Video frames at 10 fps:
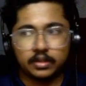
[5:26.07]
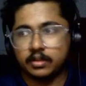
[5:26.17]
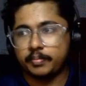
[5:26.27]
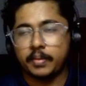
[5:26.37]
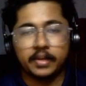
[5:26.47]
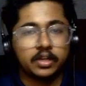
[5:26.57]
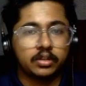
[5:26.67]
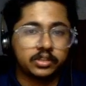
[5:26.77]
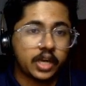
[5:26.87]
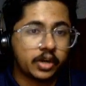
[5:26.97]
maybe
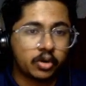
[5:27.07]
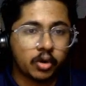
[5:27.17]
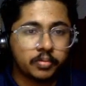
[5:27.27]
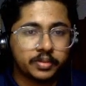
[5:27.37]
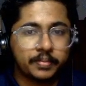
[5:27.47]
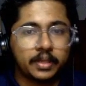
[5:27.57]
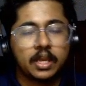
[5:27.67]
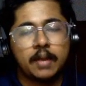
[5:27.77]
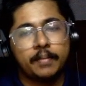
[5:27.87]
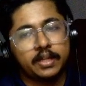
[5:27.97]
start drop shipping,
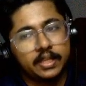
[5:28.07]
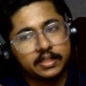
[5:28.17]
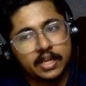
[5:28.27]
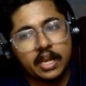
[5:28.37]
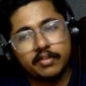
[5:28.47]
but these kind